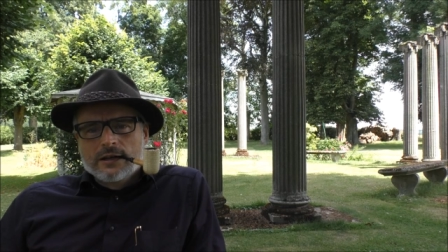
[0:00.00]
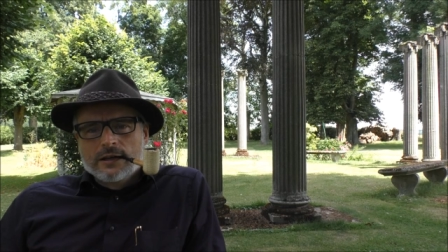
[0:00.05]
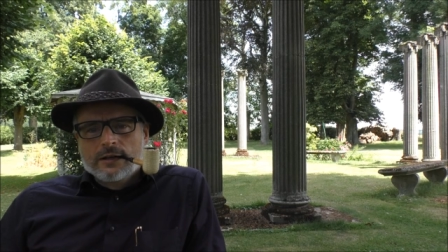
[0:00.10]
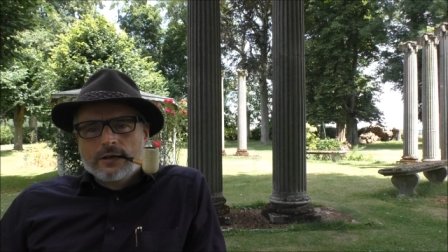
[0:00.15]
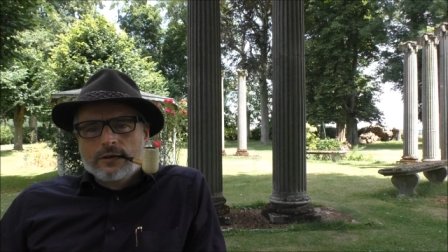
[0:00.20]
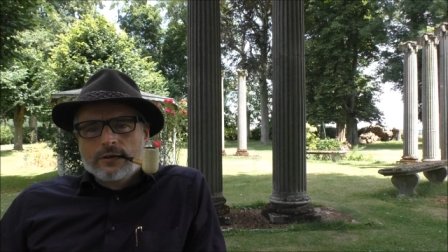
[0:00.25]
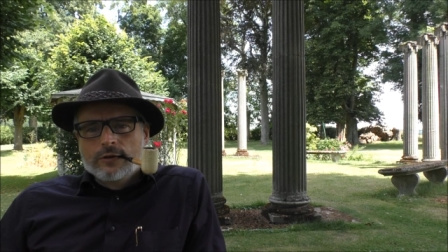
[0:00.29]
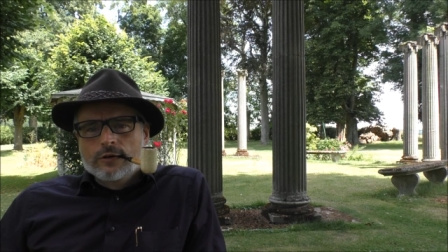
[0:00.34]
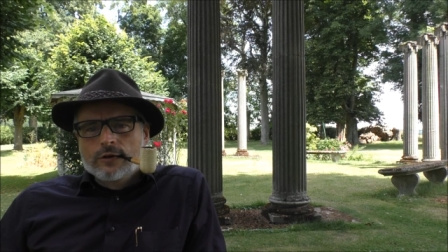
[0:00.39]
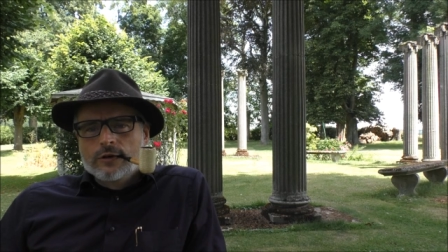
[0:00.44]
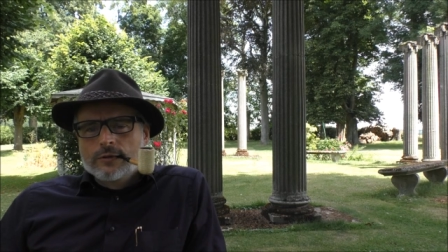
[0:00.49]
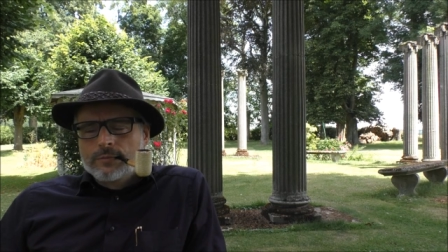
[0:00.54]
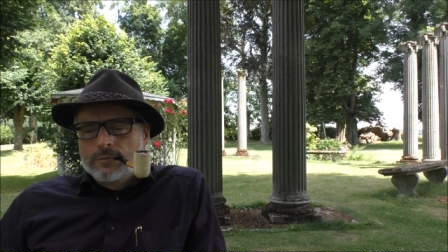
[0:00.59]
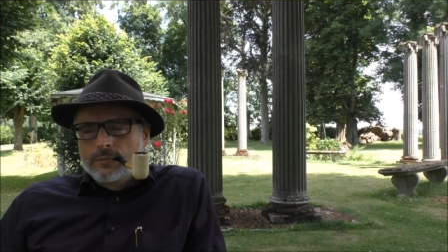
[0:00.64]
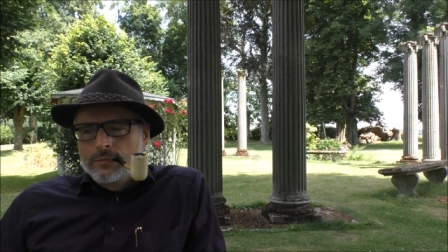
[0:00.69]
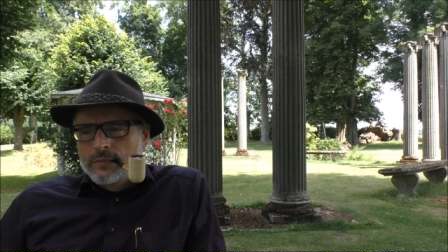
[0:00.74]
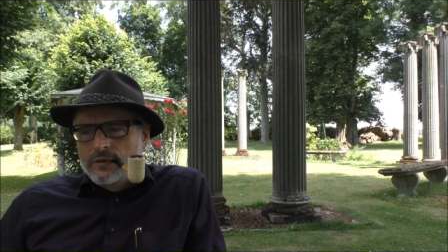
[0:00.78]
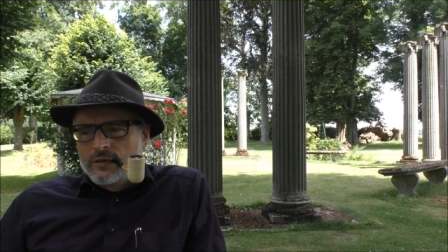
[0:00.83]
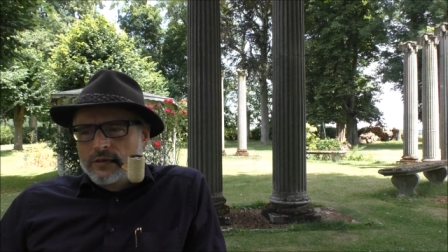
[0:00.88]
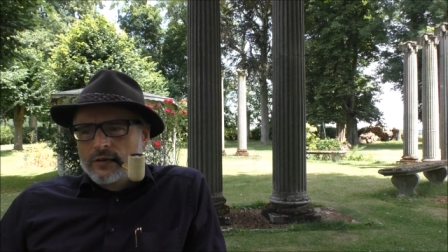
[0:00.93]
in Europe.
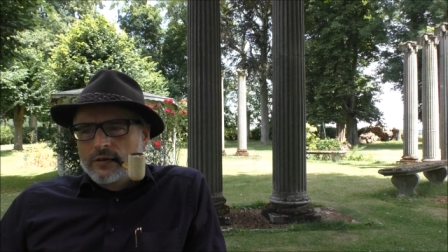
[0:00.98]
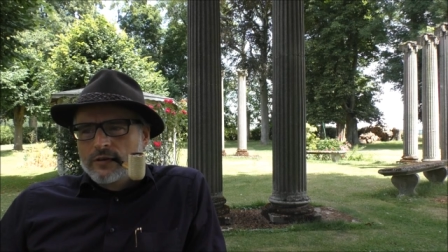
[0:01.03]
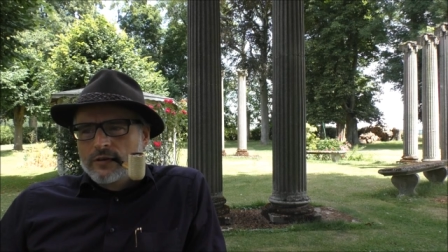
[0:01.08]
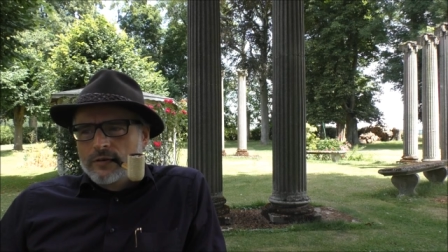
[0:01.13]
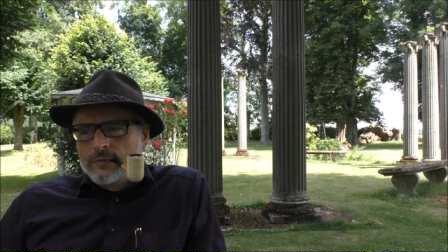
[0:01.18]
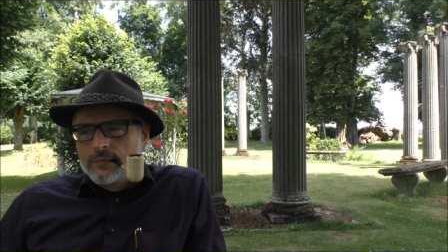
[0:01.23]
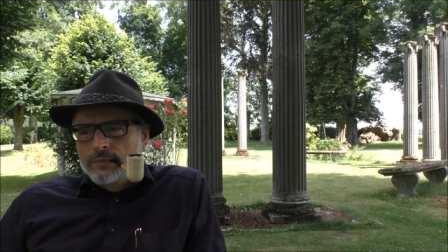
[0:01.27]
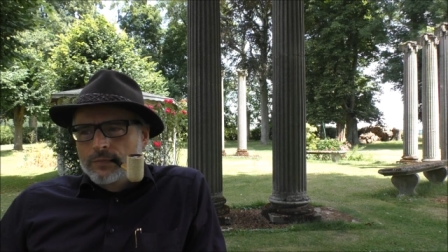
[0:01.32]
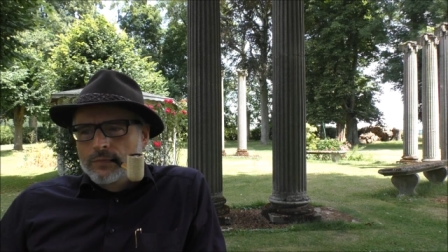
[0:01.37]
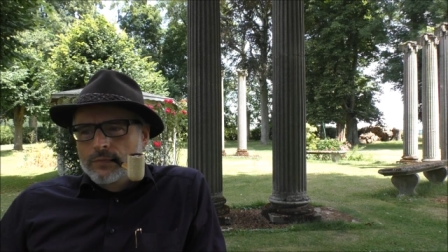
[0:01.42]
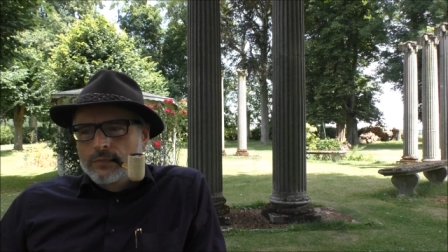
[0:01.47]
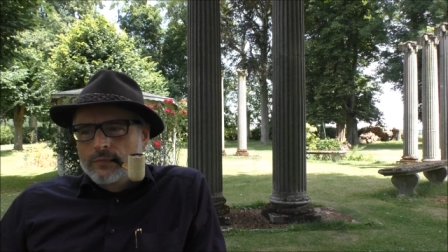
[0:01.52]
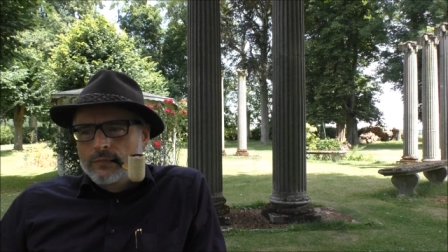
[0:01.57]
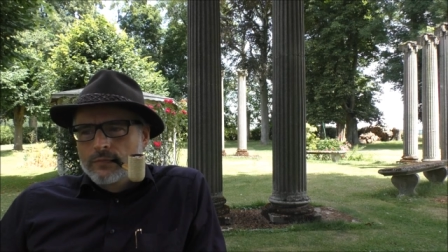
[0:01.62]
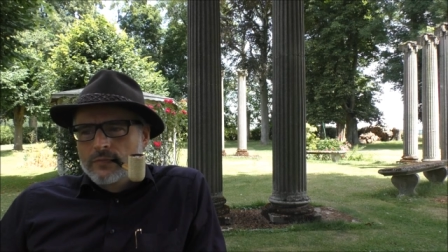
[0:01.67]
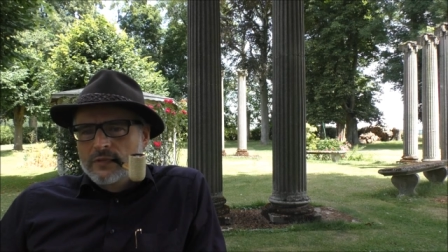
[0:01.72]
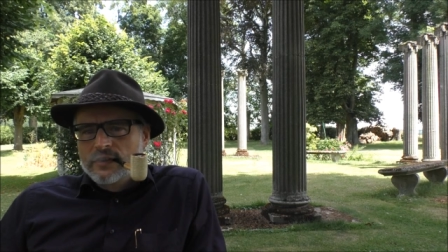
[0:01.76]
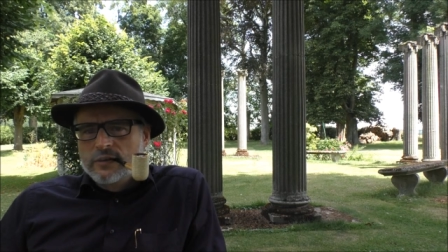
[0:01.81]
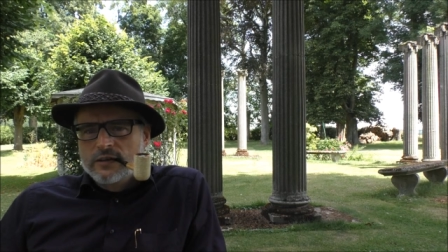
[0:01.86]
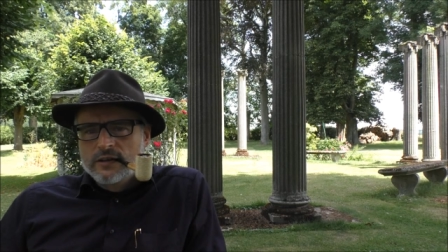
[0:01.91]
So
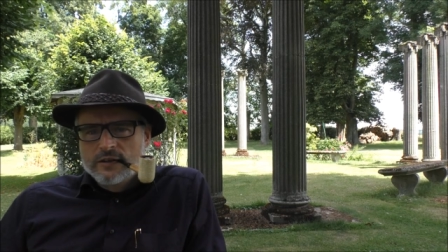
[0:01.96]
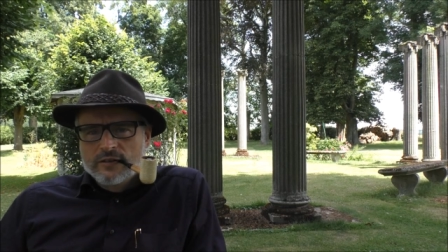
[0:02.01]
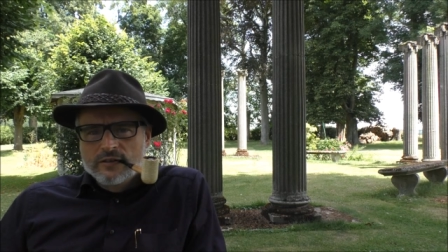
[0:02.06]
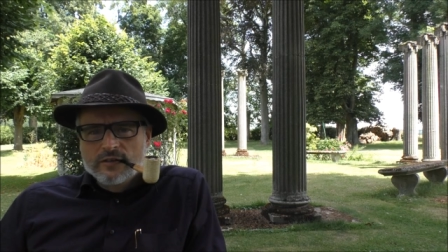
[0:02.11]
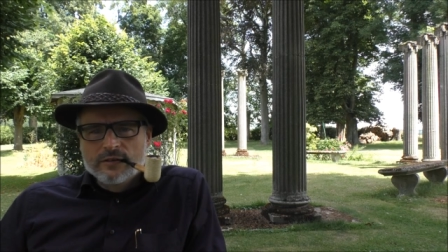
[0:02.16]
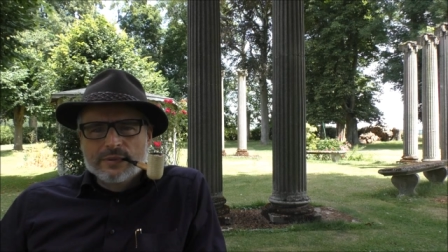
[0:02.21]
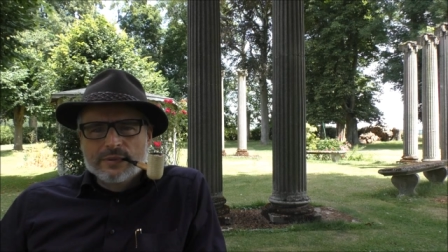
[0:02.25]
it's